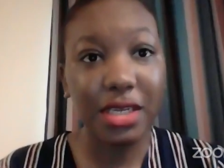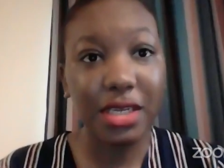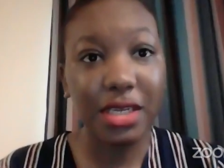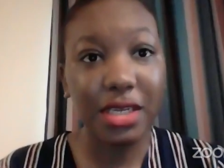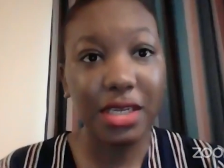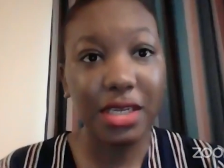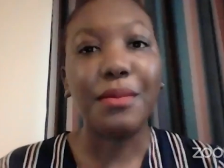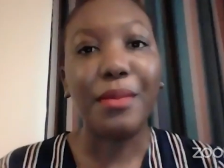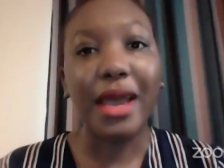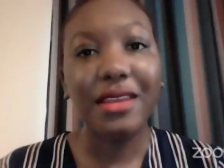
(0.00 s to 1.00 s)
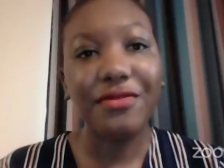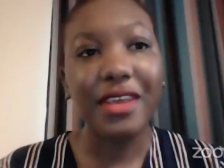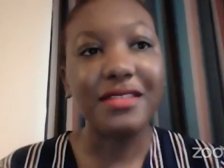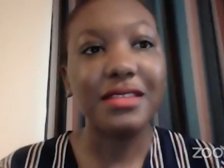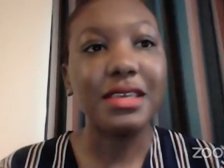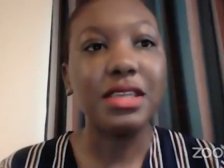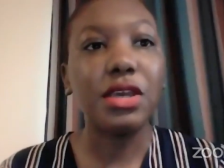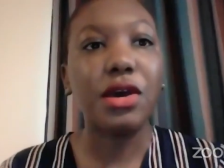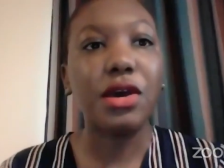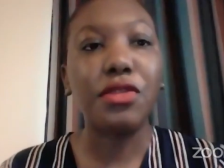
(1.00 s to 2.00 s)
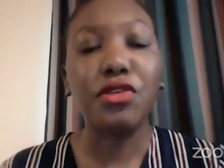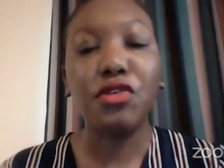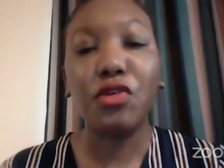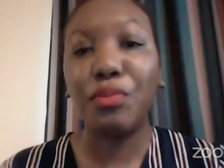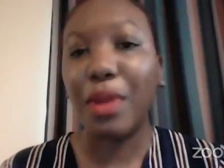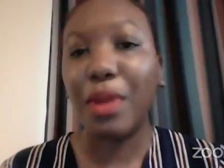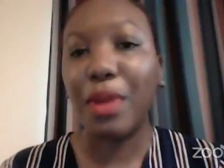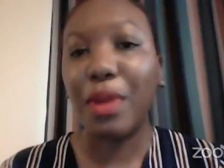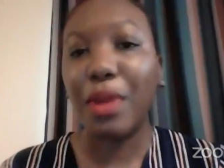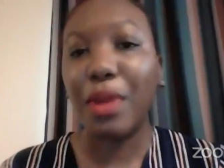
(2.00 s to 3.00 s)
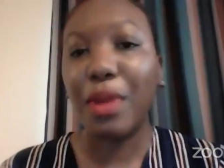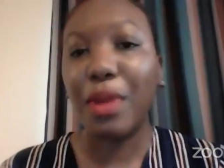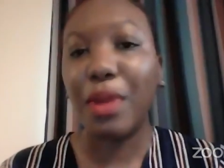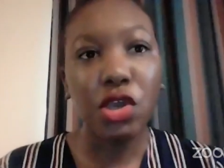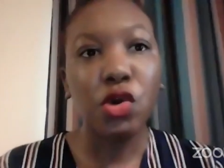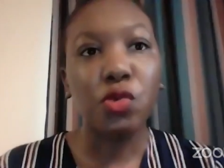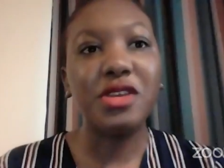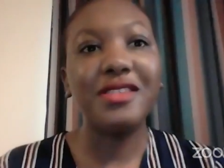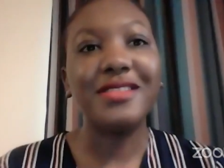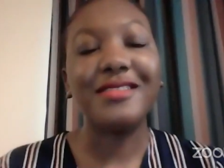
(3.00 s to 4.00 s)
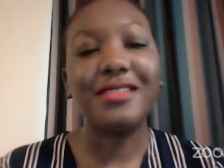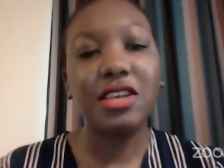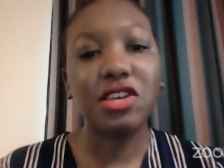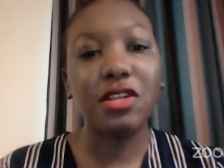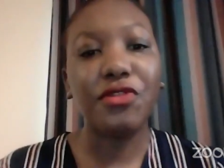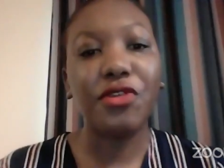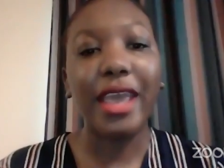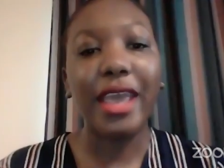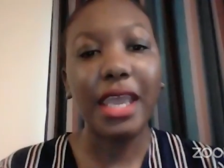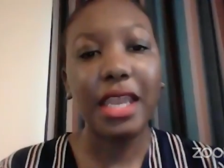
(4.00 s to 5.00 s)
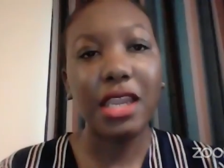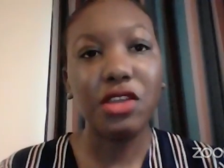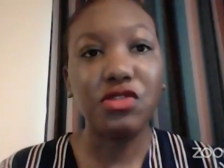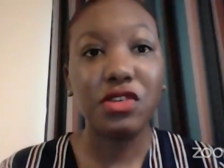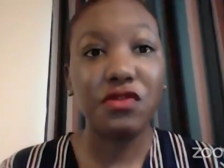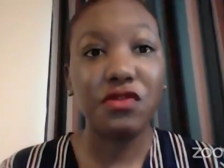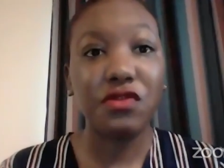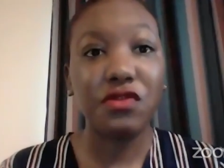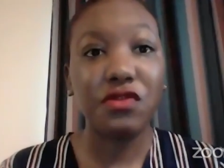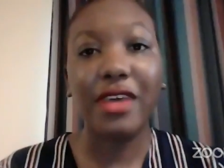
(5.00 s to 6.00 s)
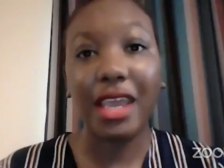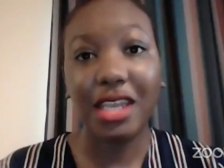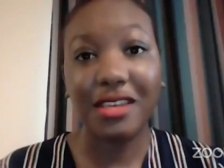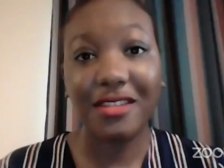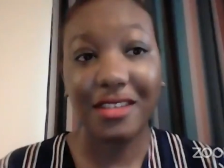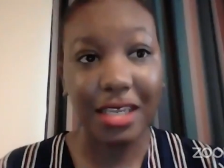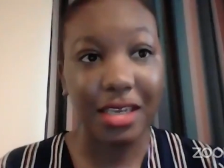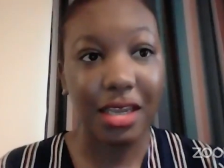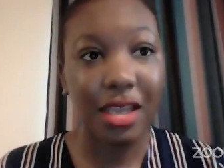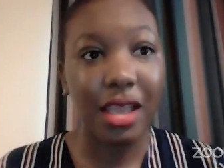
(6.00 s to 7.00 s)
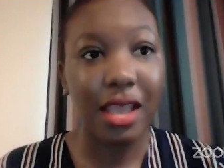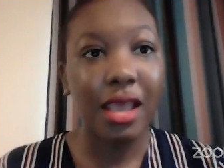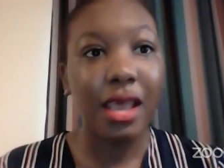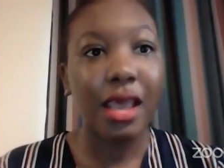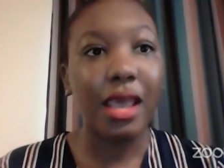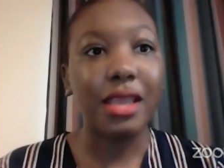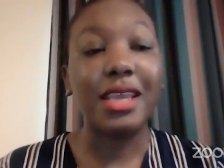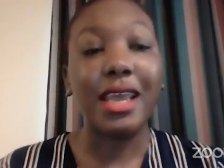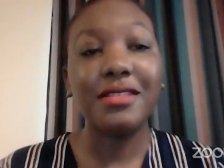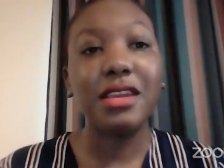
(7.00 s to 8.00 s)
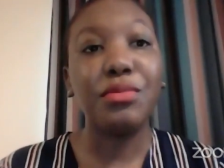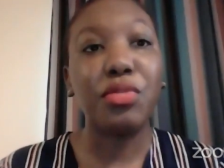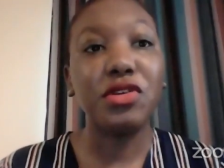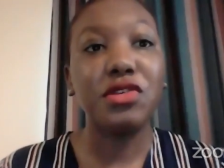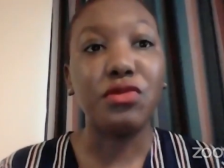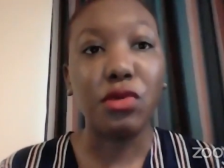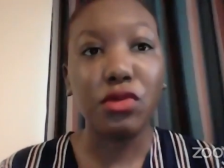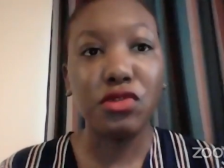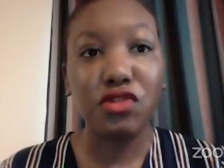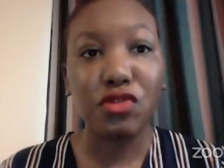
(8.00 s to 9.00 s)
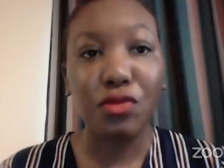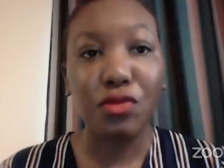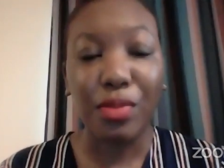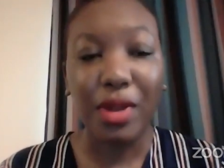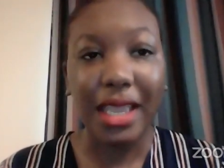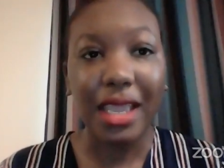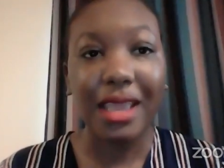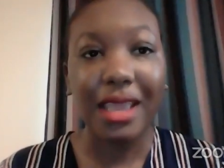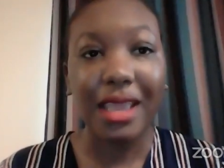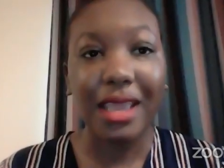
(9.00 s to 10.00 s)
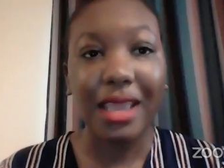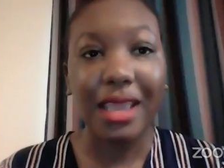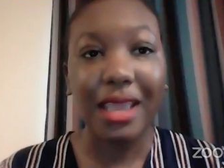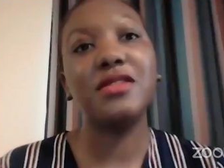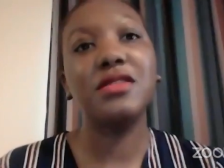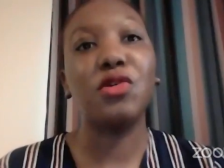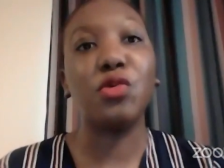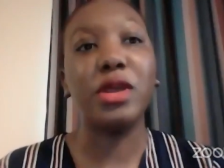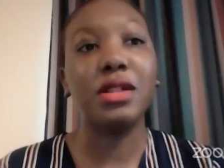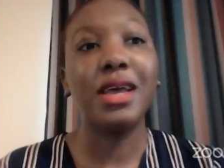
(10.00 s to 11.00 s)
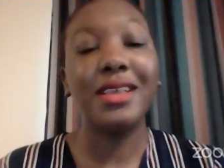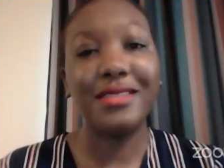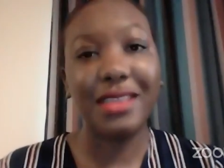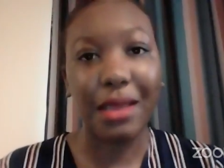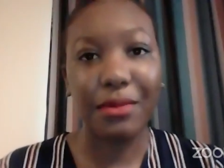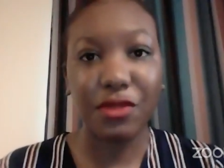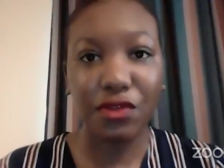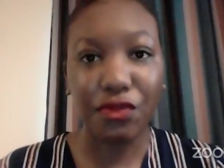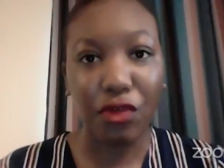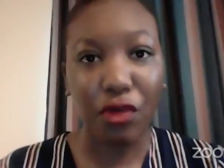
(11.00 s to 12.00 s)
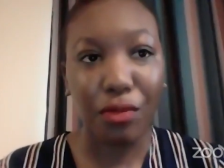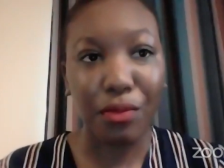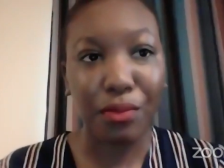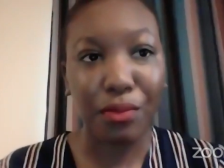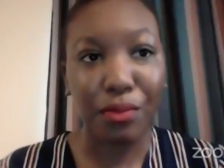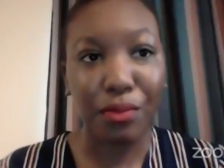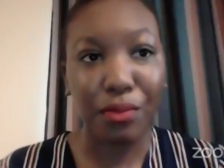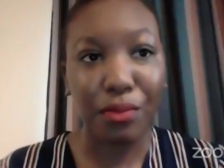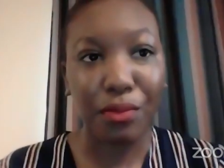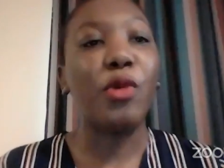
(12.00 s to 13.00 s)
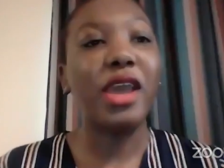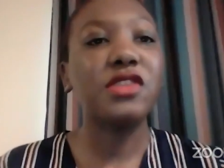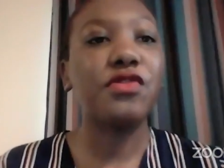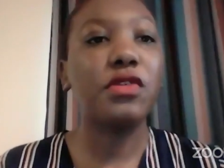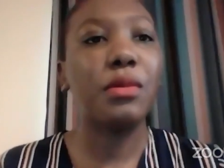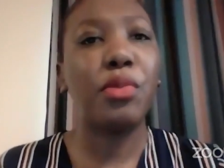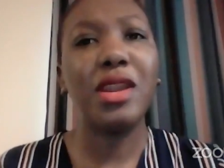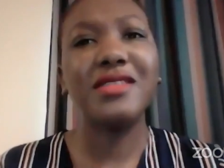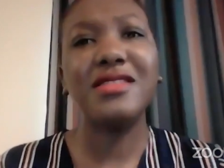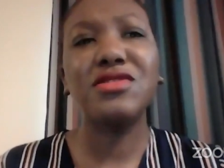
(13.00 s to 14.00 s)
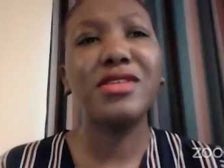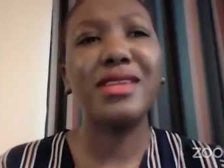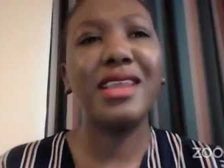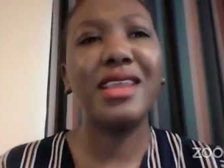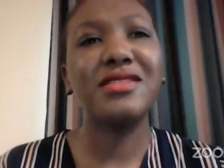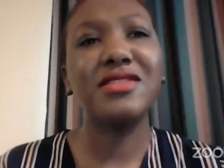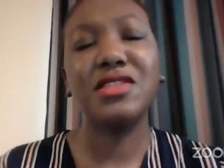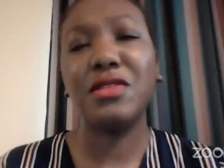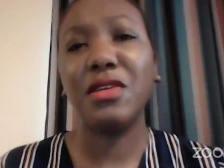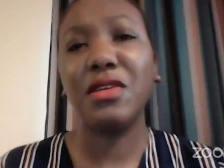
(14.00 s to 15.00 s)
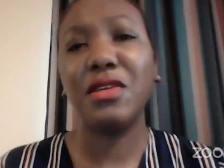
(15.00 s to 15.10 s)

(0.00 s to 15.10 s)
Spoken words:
is manifested through public policy, which is essential for any transformation of the energy sector. It has an important role to play, and that is where the political will stems from. Whereas foreign policy is not necessarily related